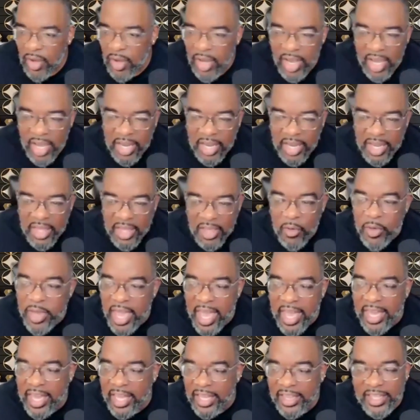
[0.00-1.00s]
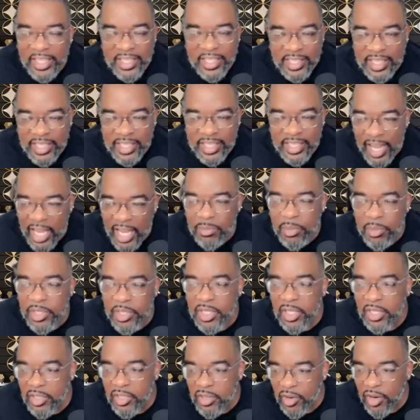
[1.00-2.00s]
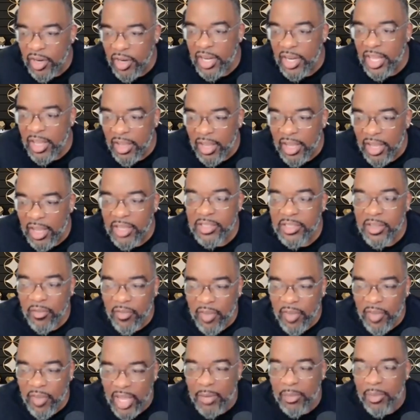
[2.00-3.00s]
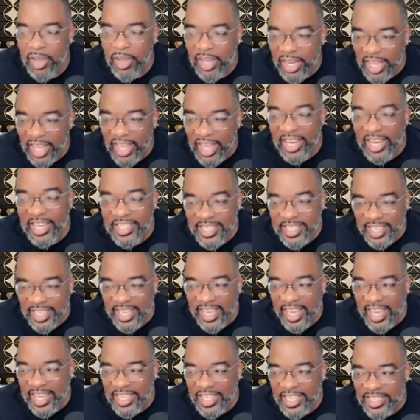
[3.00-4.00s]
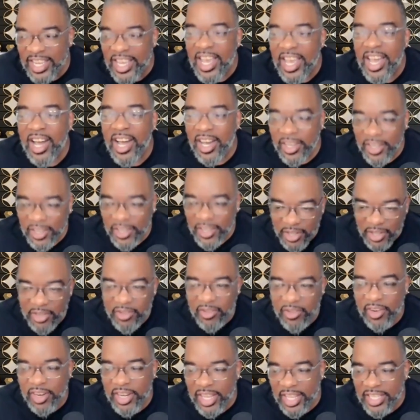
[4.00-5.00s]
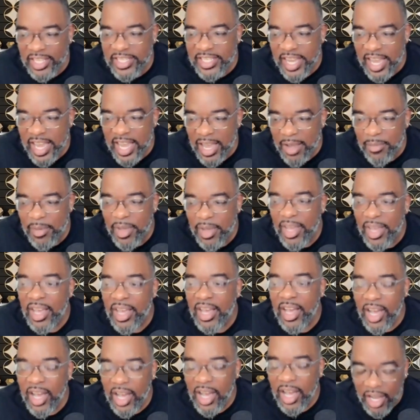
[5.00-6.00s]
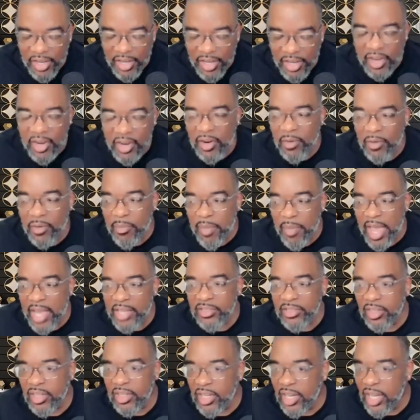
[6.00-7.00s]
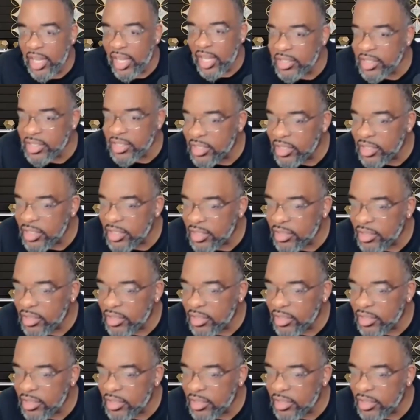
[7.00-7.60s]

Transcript: Eddie, you can't get the slides, but the training is available in LS Engage under the training tab under masterclass.